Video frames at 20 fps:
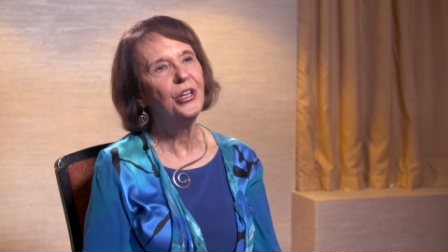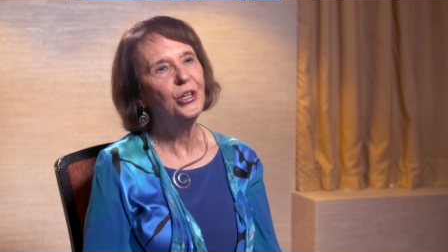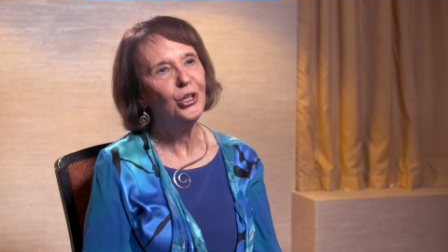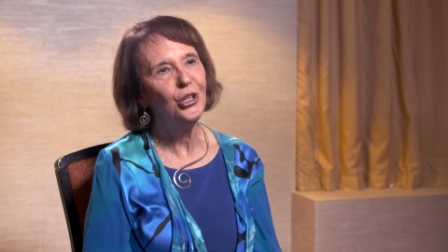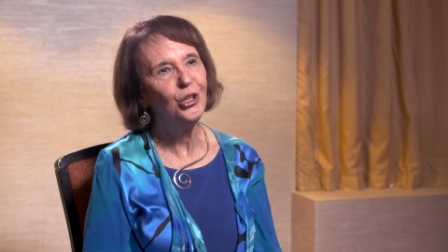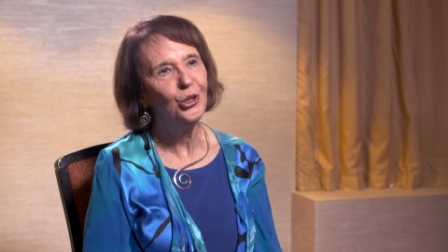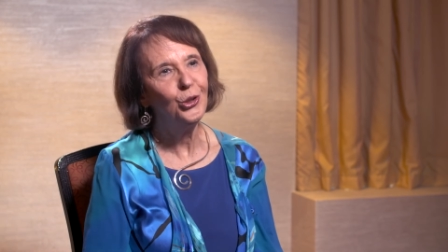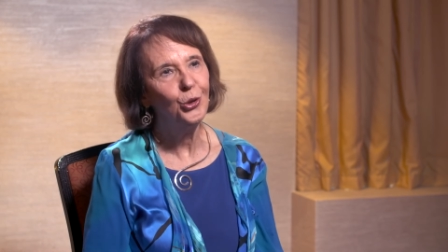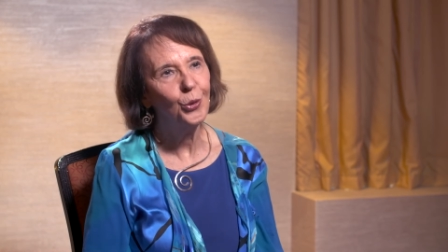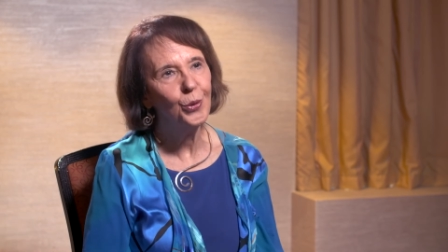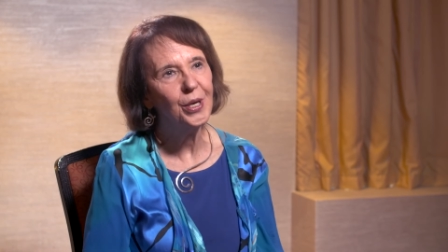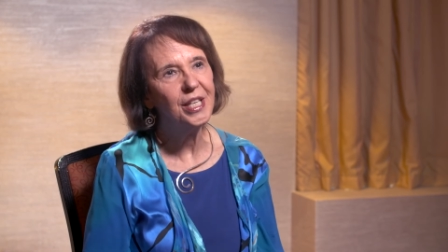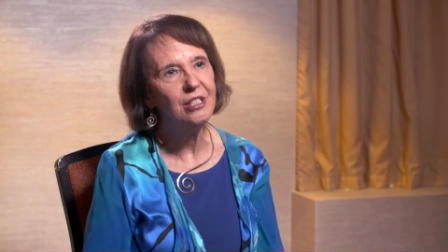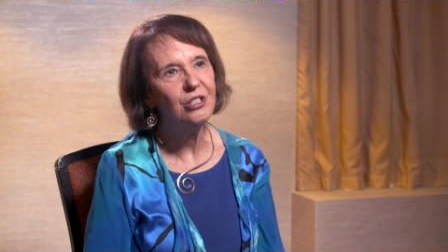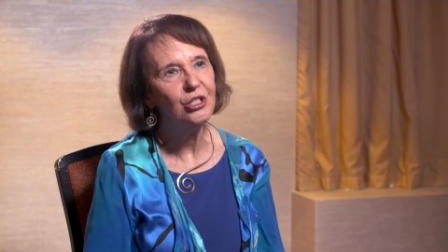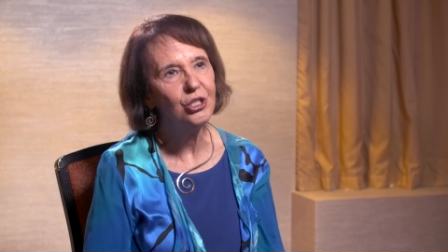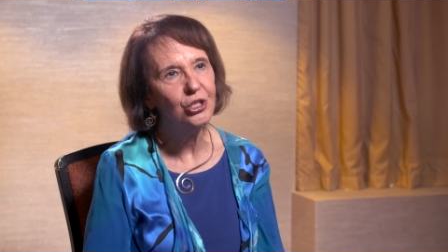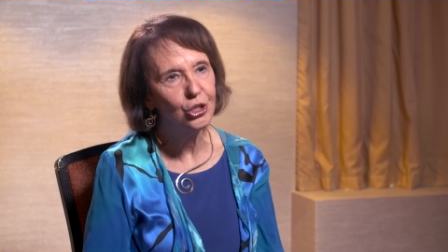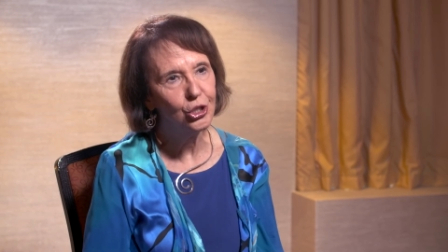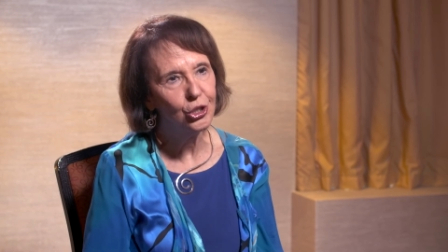are you going
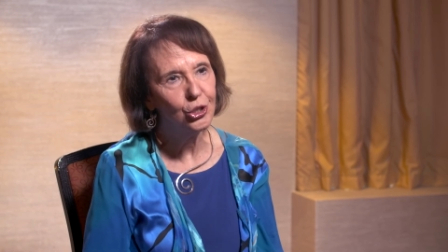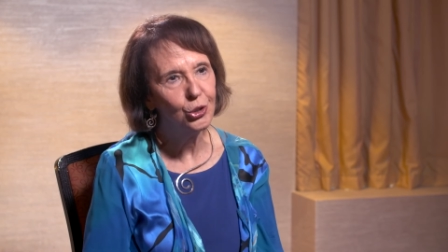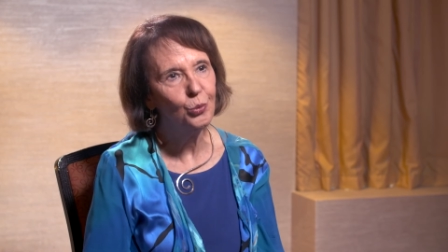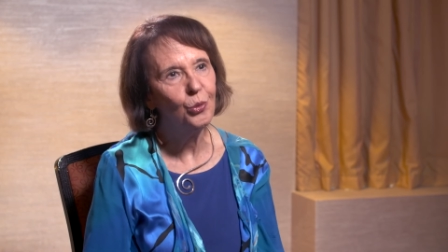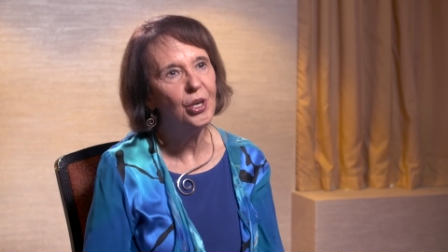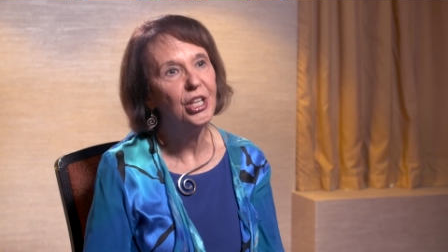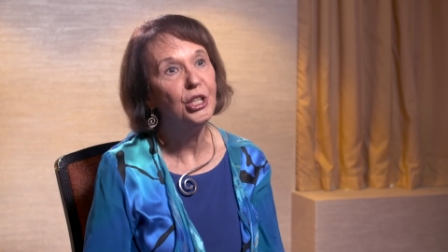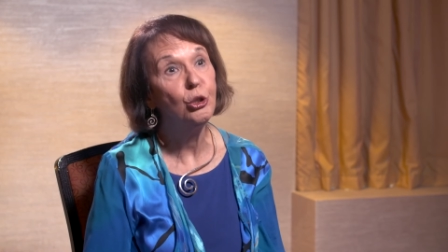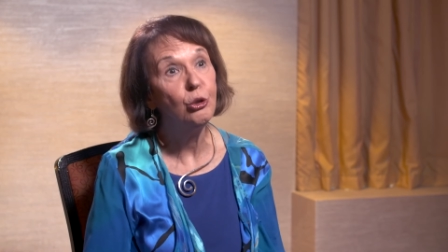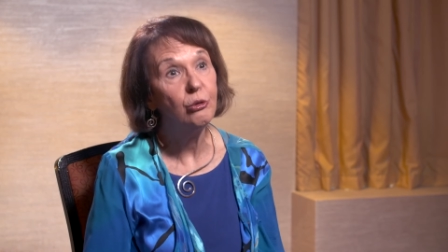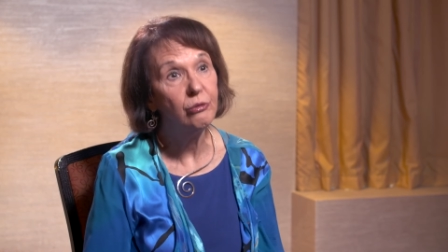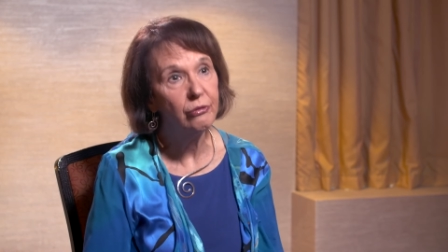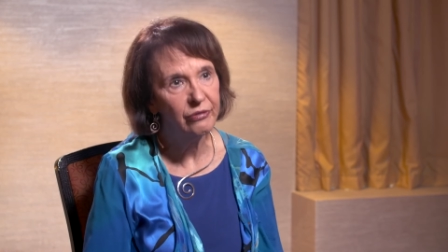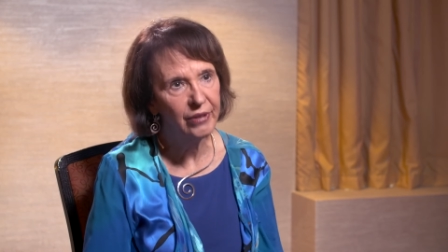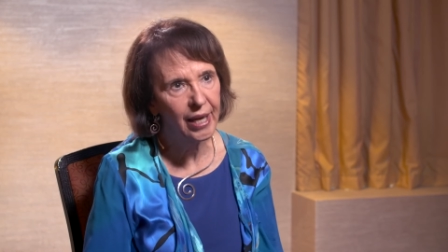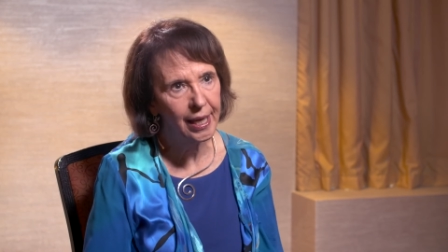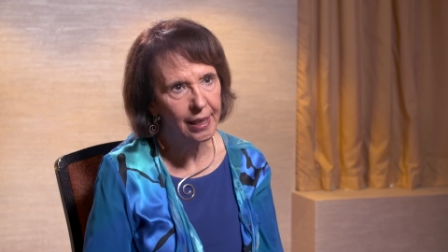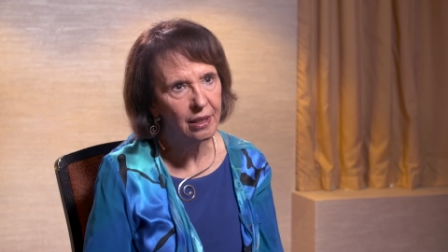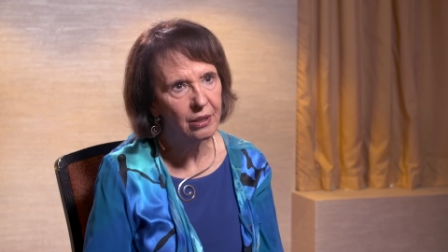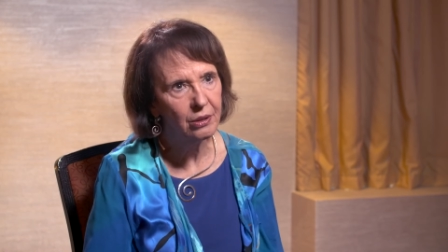to do when you
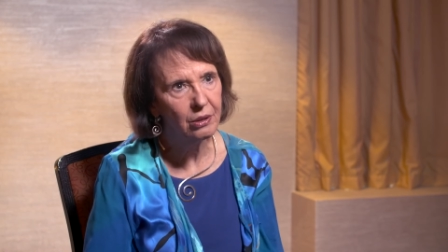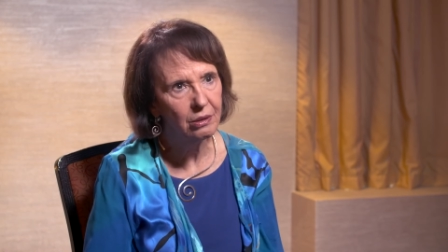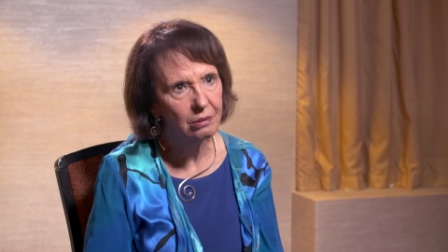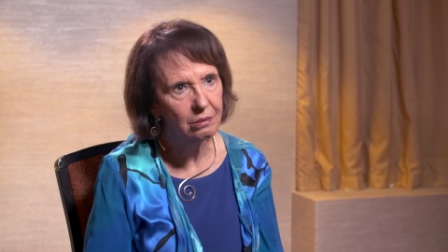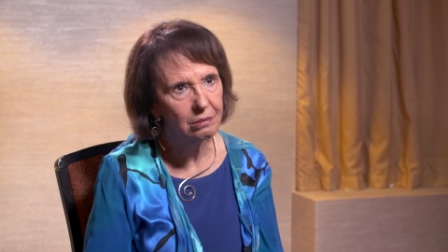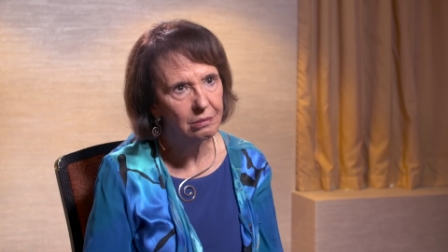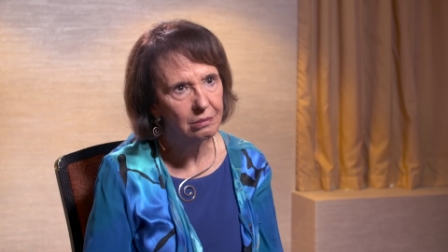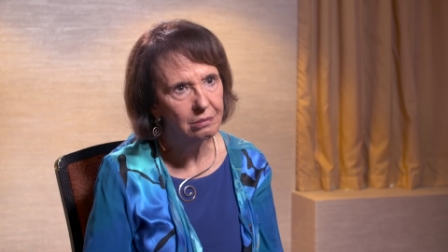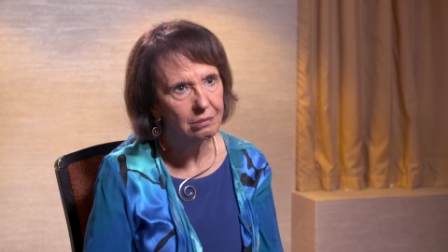fail?